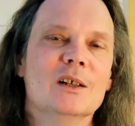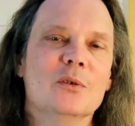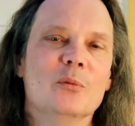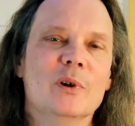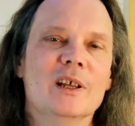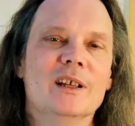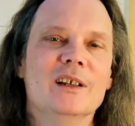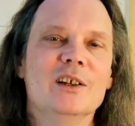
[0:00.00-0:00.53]

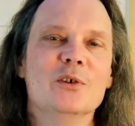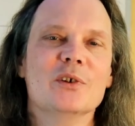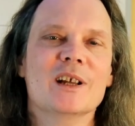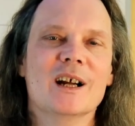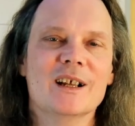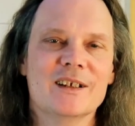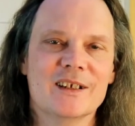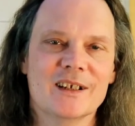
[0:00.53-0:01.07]
when new
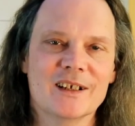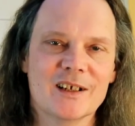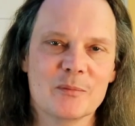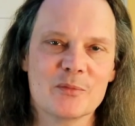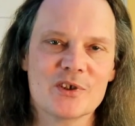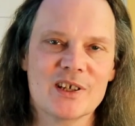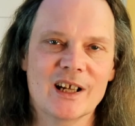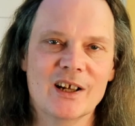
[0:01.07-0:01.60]
content
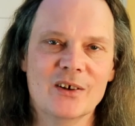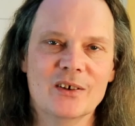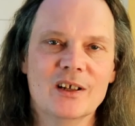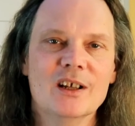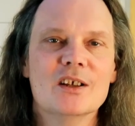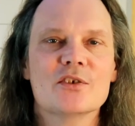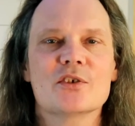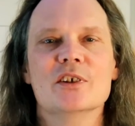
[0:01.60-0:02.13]
comes down
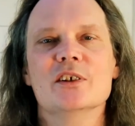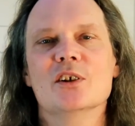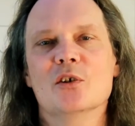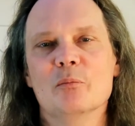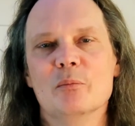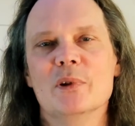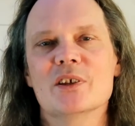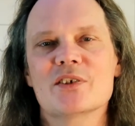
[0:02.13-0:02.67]
so you
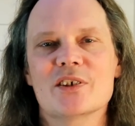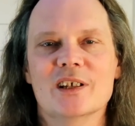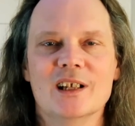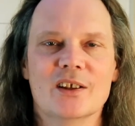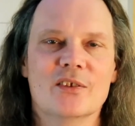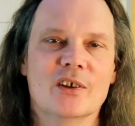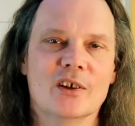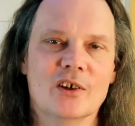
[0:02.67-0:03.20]
don't miss
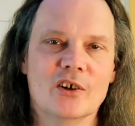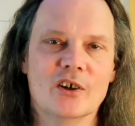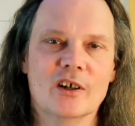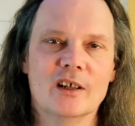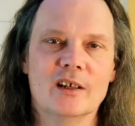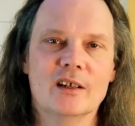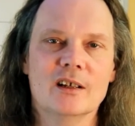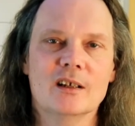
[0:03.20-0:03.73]
anything
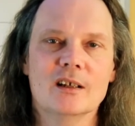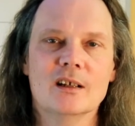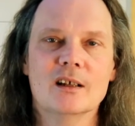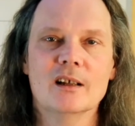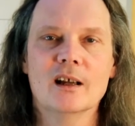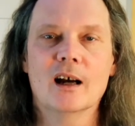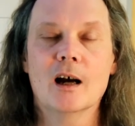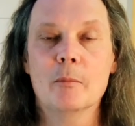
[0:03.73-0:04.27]
good.
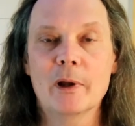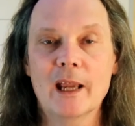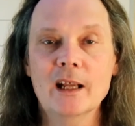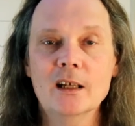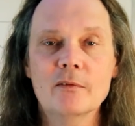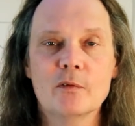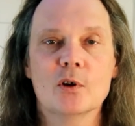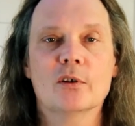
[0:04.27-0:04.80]
Um,
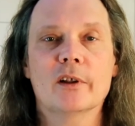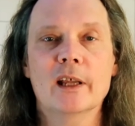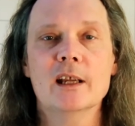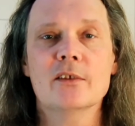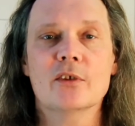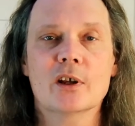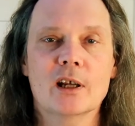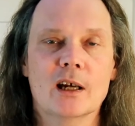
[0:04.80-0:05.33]
and if you
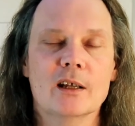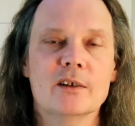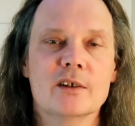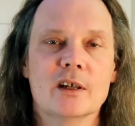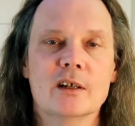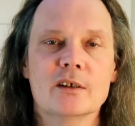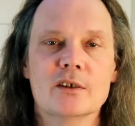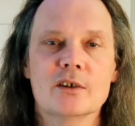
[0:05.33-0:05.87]
like the
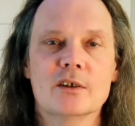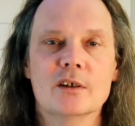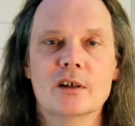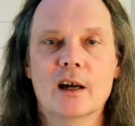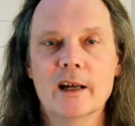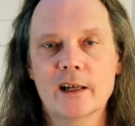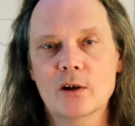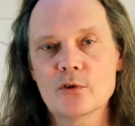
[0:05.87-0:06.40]
content,
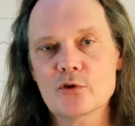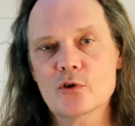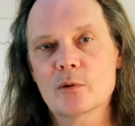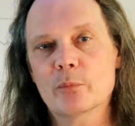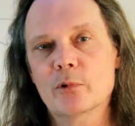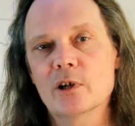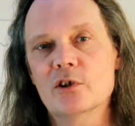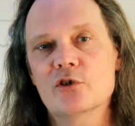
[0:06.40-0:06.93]
I'd also
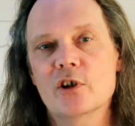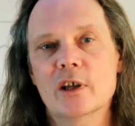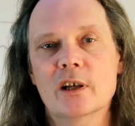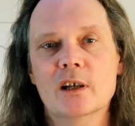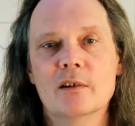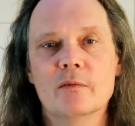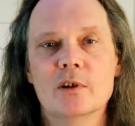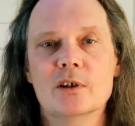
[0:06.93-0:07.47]
appreciate
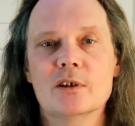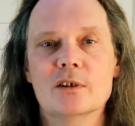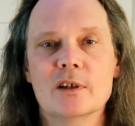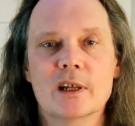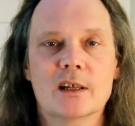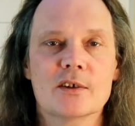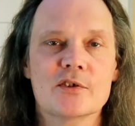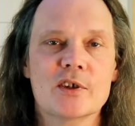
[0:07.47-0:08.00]
it if you
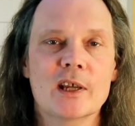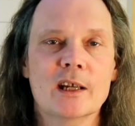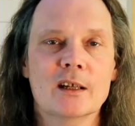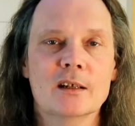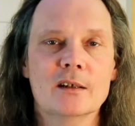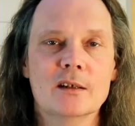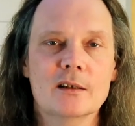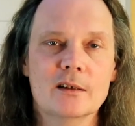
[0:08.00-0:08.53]
take a
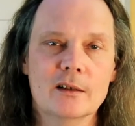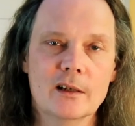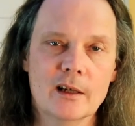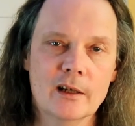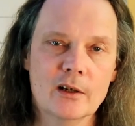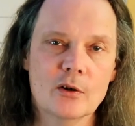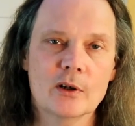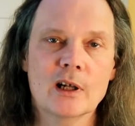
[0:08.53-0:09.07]
second
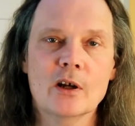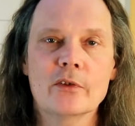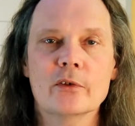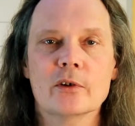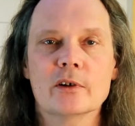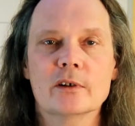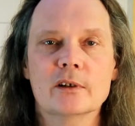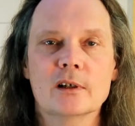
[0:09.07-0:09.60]
and go down
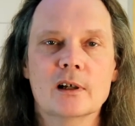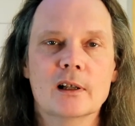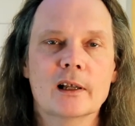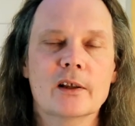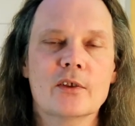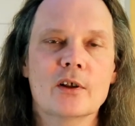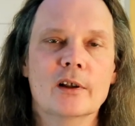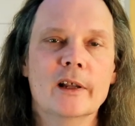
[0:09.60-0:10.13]
there and
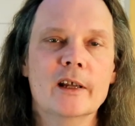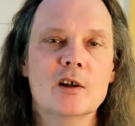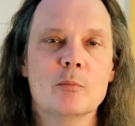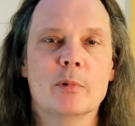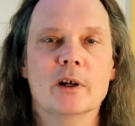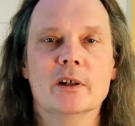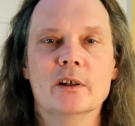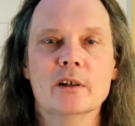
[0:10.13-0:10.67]
click the like
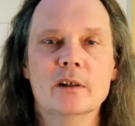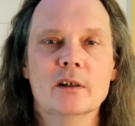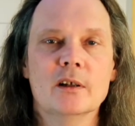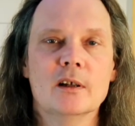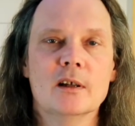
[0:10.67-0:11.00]
button